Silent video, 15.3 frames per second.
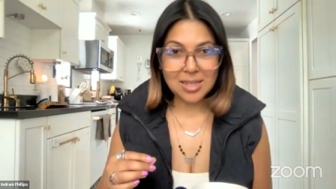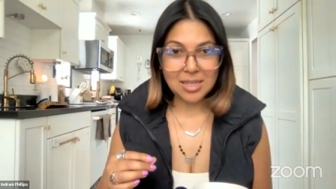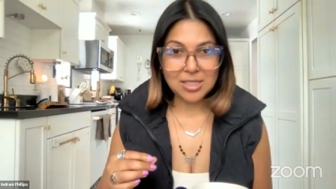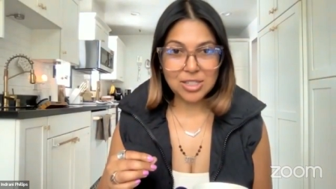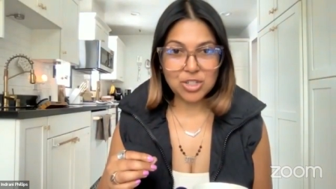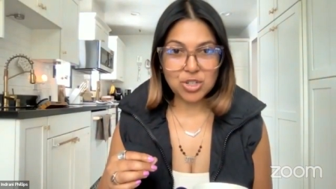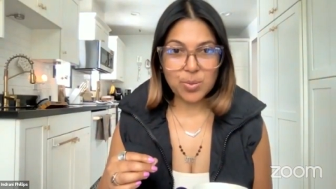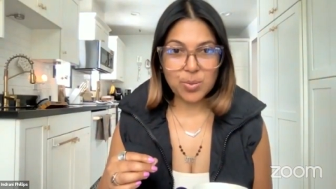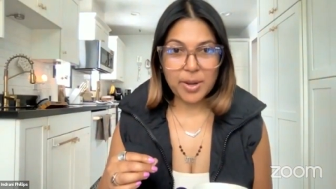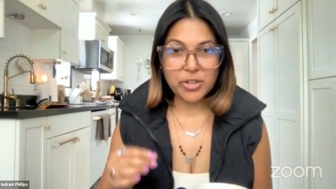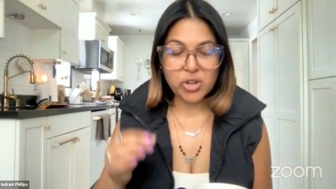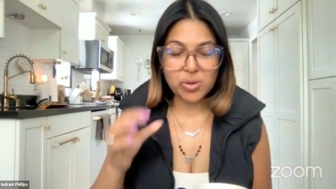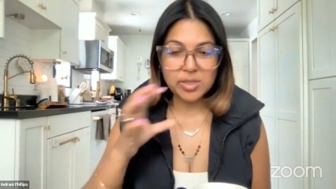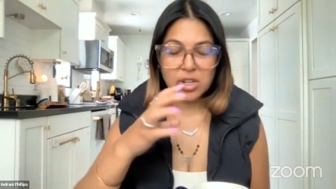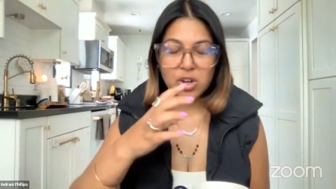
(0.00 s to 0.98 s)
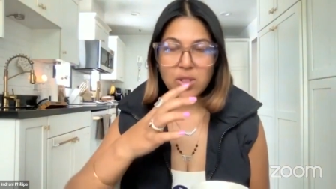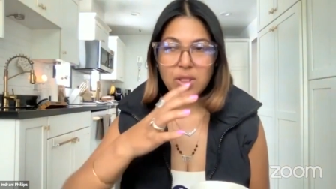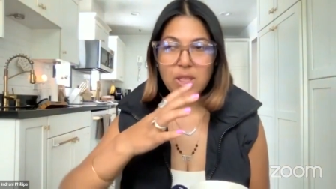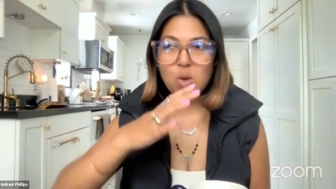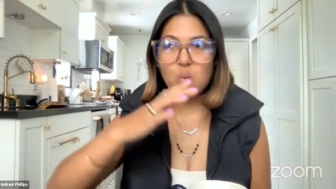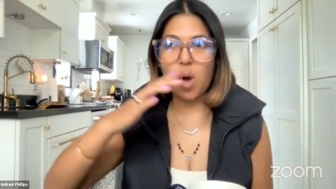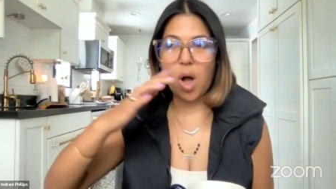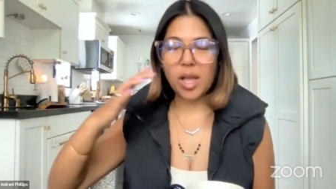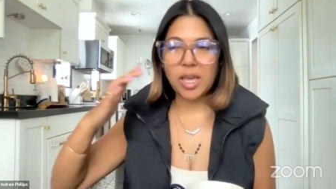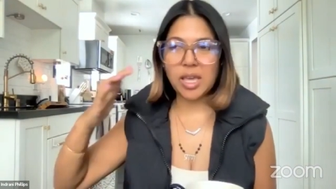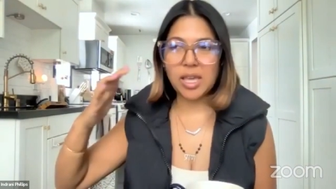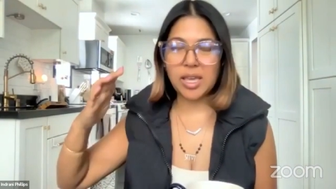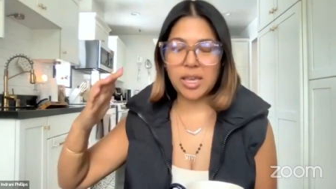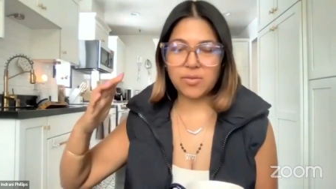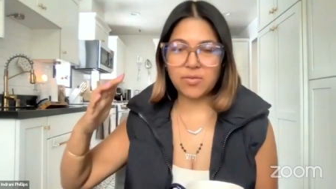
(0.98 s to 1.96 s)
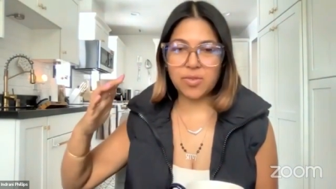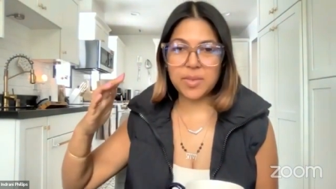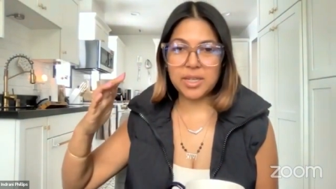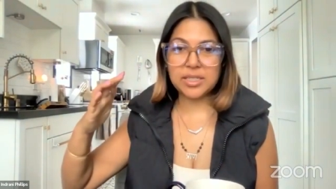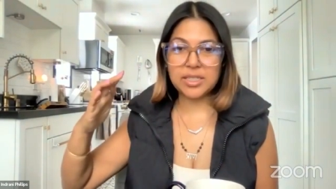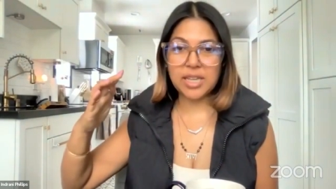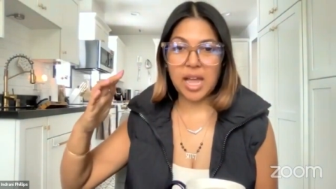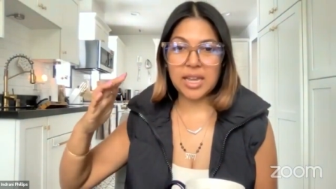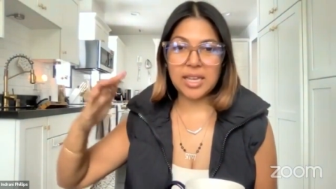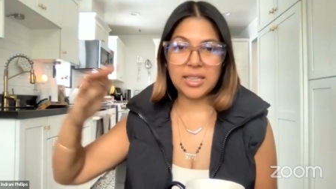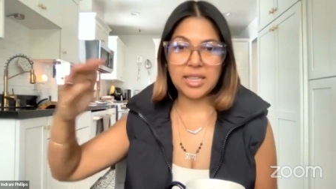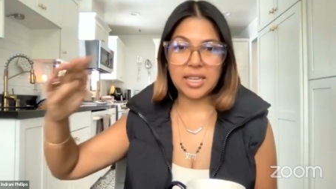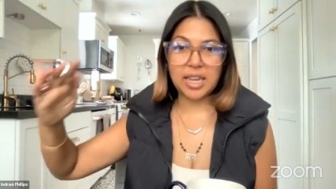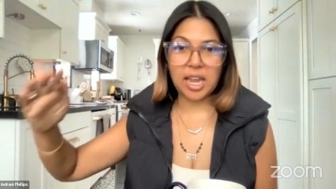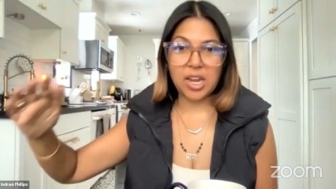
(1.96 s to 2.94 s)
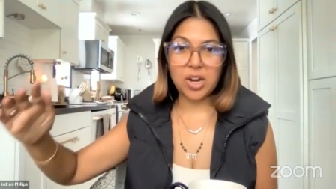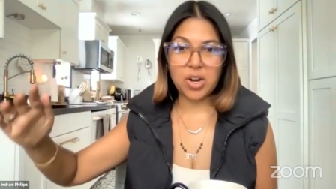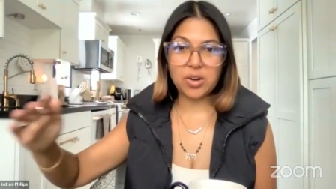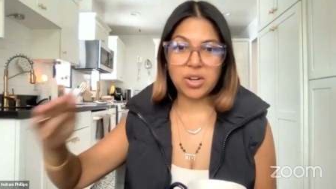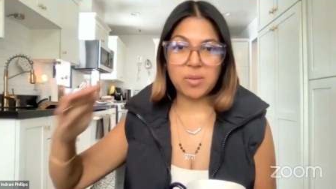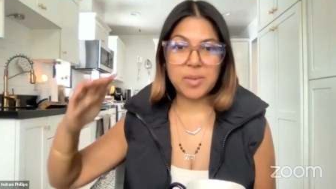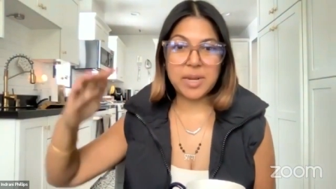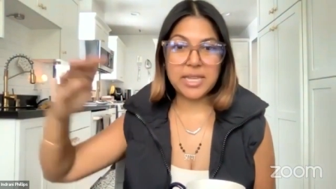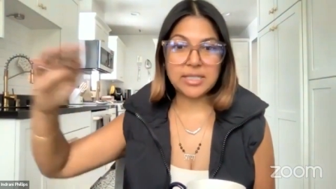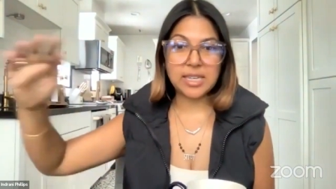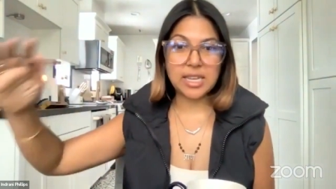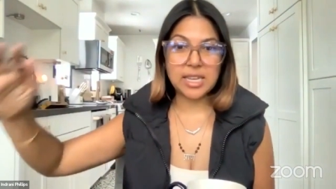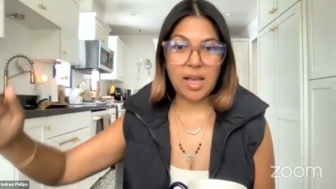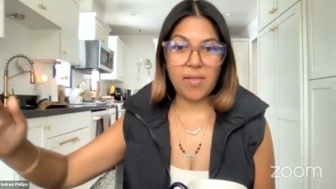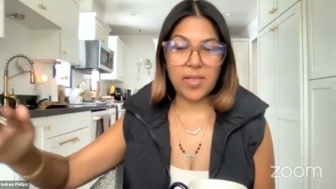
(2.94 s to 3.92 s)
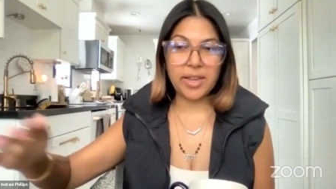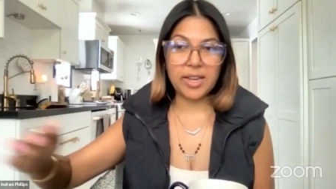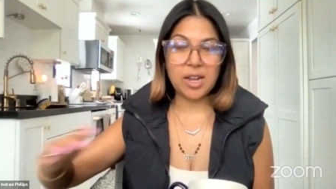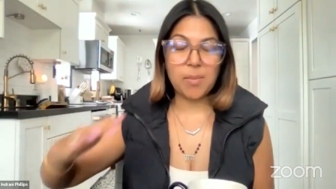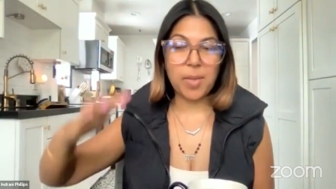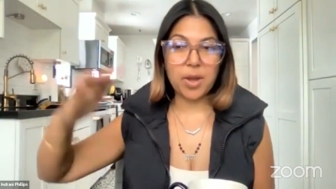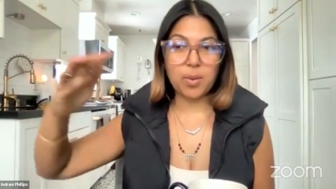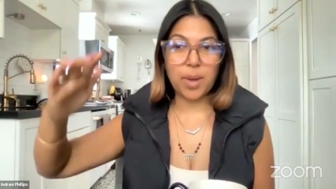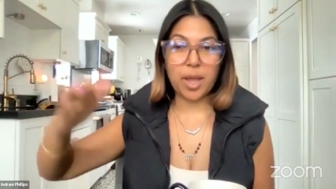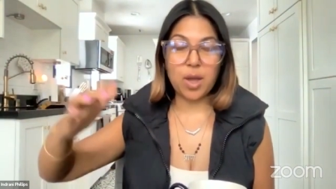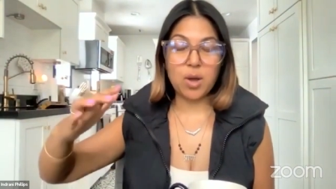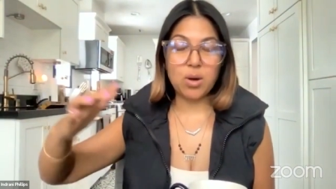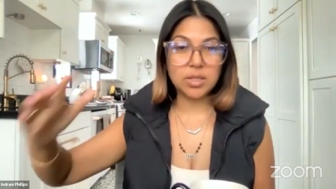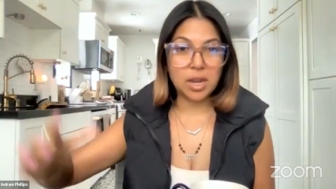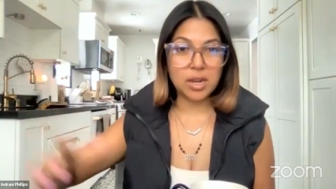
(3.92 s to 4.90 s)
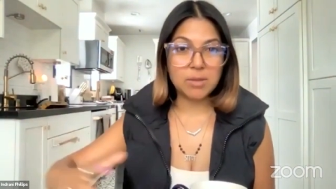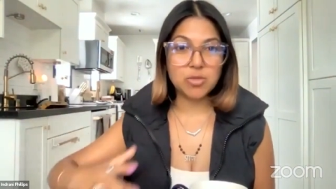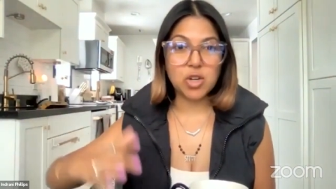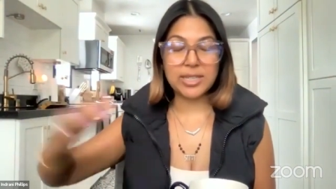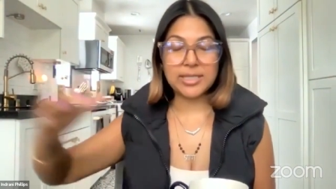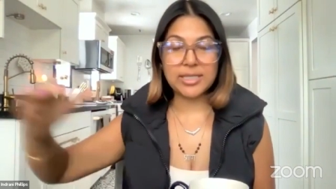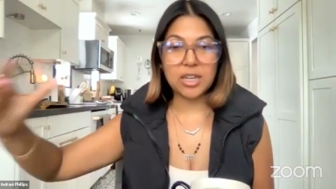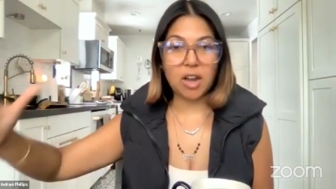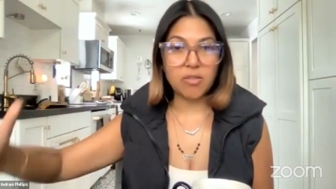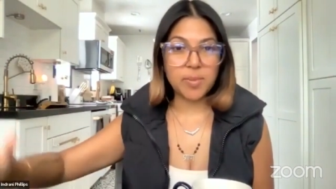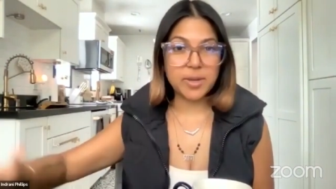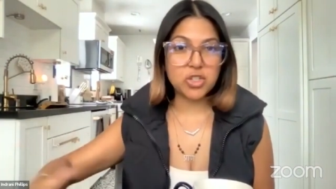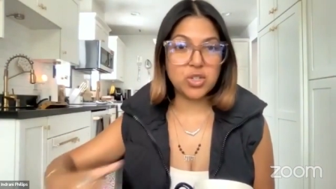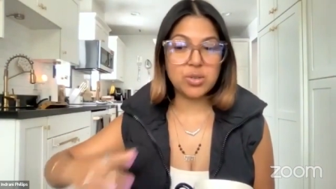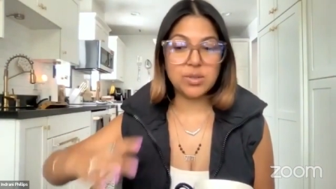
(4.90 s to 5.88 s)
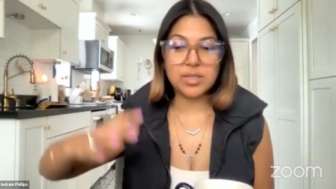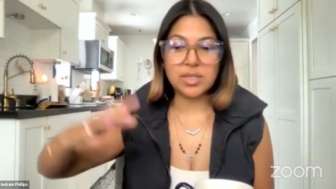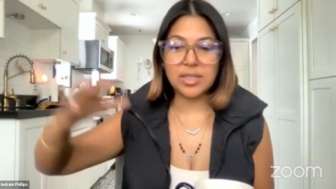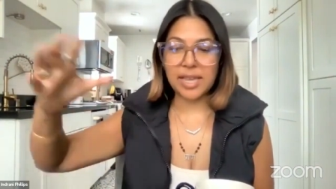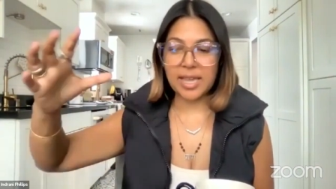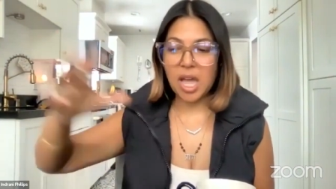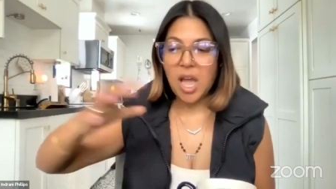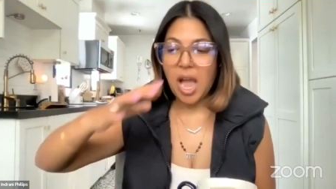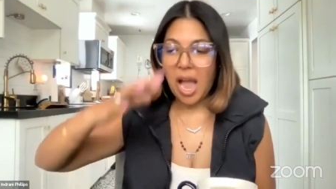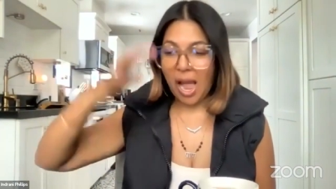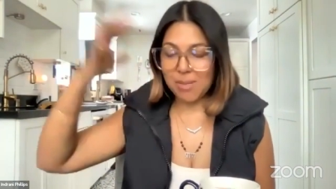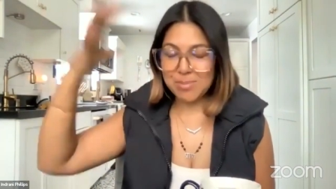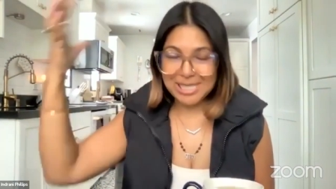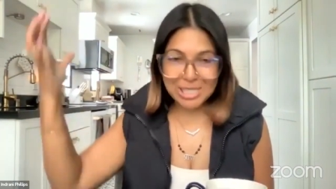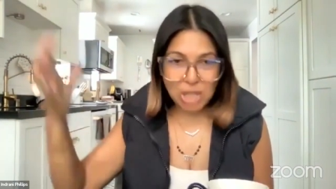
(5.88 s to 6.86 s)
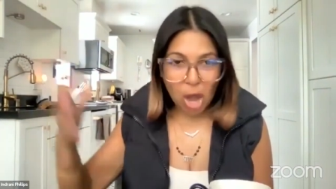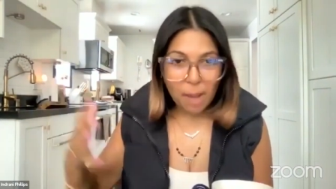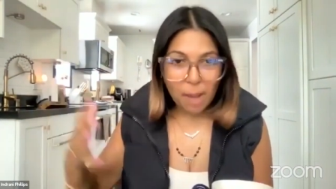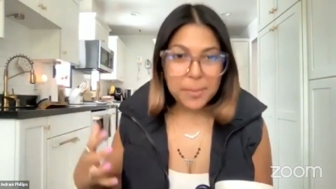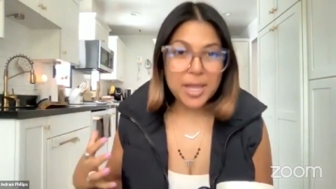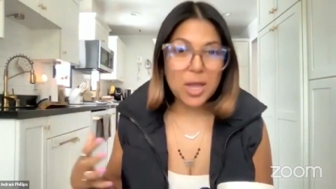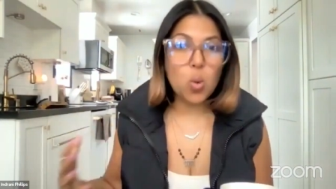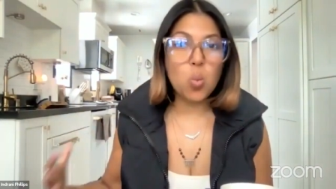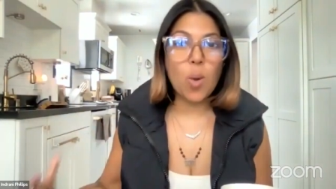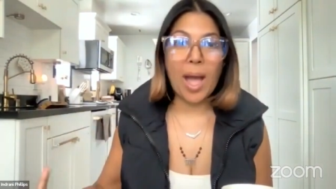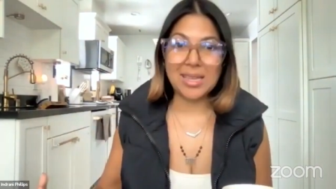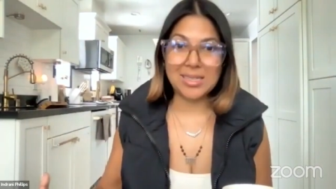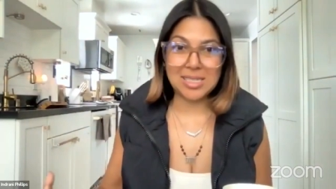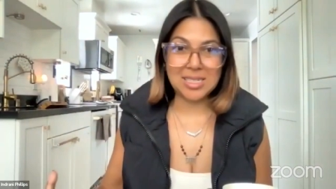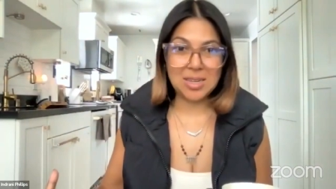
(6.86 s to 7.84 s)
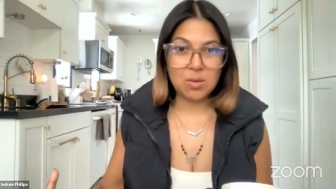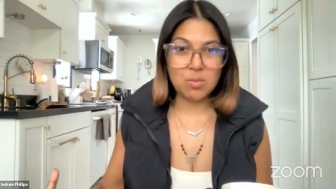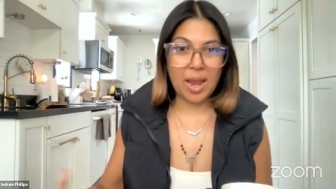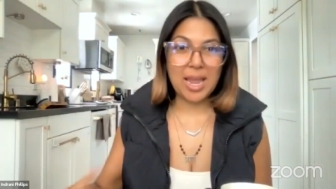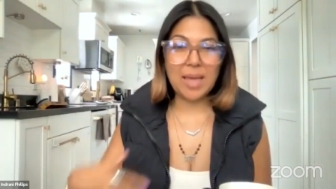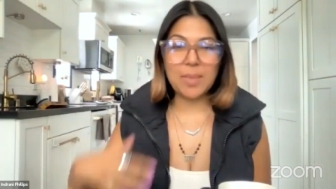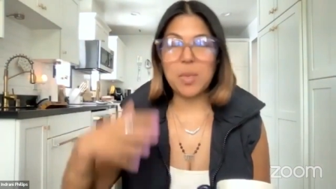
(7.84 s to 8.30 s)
in that situation, I was literally walking in from the deck and like I heard him he's like yelling and I'm like, okay, hold on. I'm trying to take off my shoes and like I'm sopping wet, right?